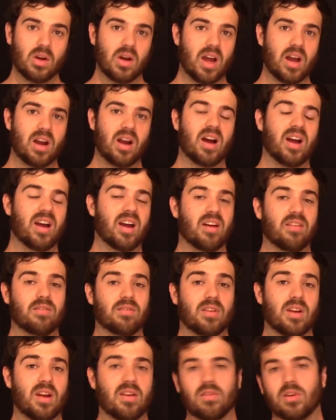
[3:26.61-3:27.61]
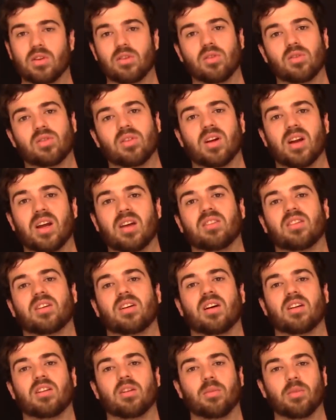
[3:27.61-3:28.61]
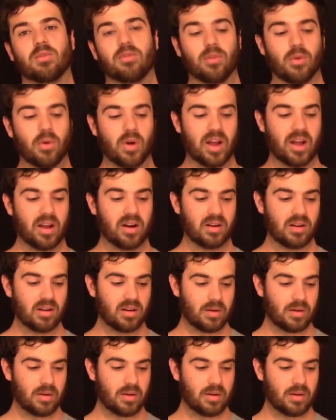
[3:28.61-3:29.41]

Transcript: and I have never used a laser cutter beforehand.